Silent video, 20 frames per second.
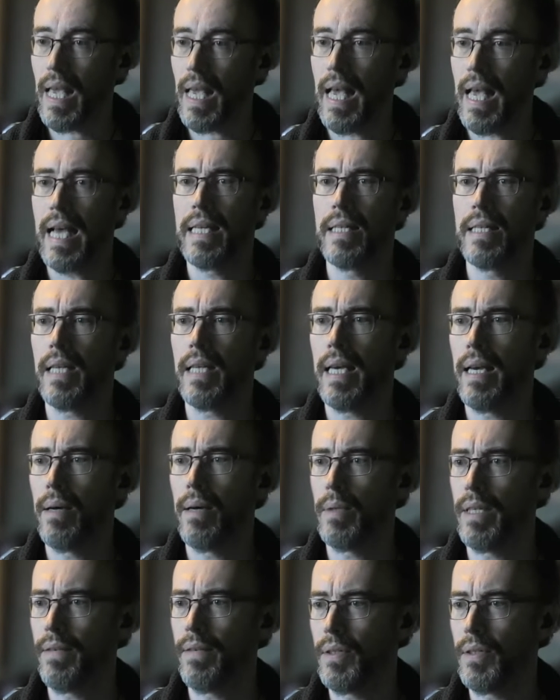and
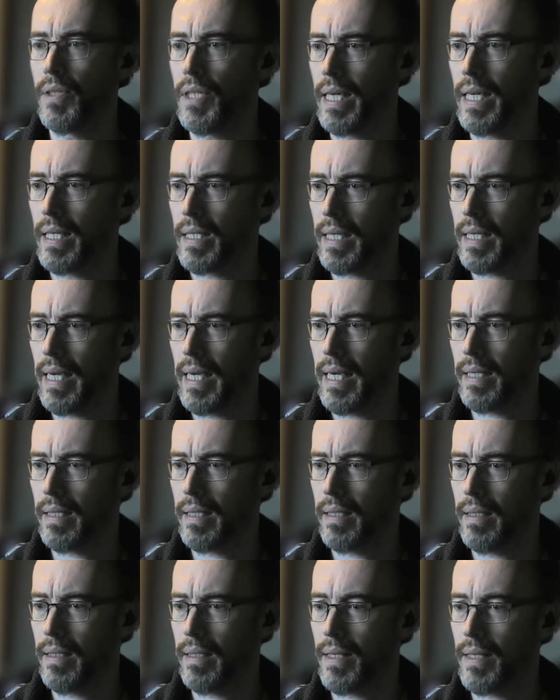we'll give you a chance to
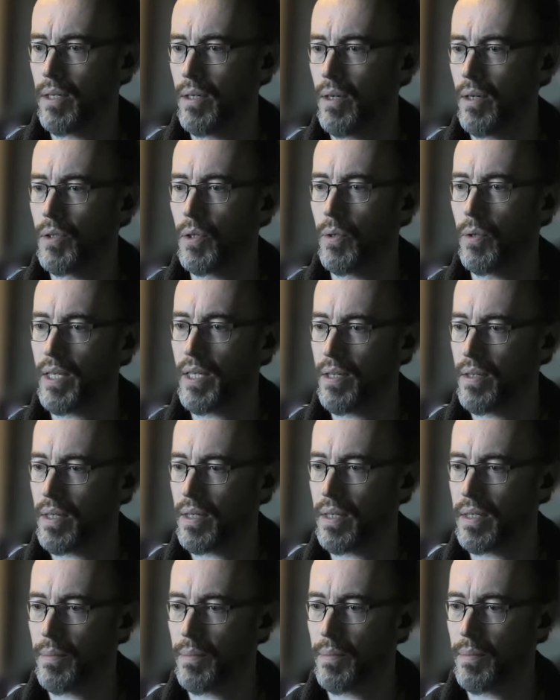answer loads of
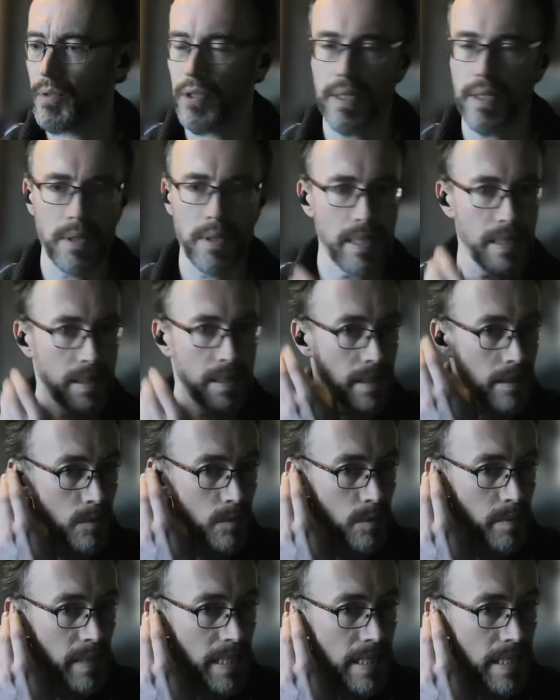questions, because I'm sure
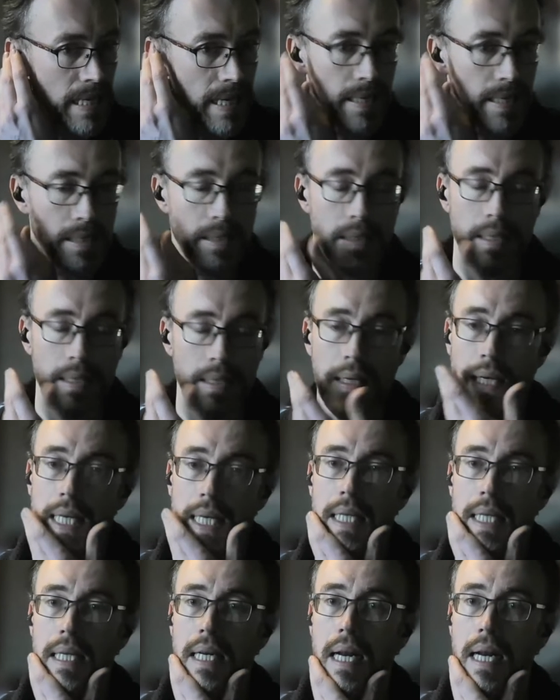there will be things
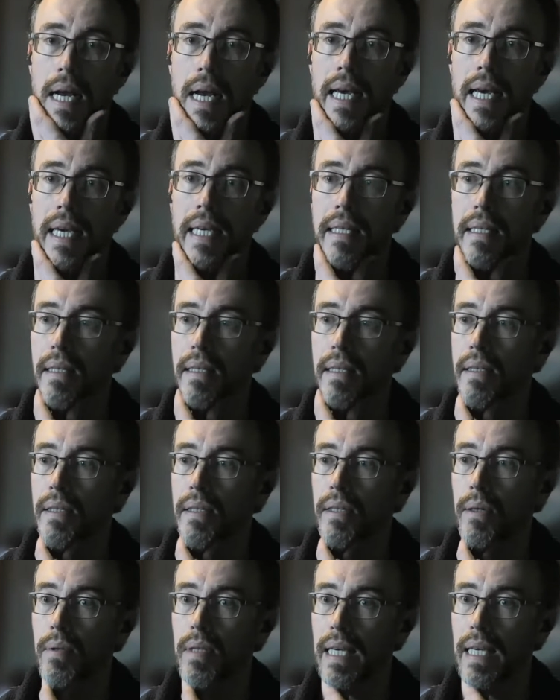that I
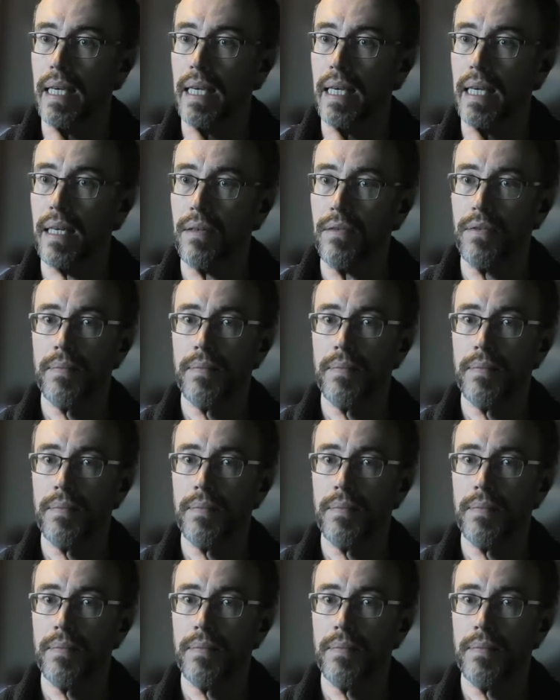don't think of.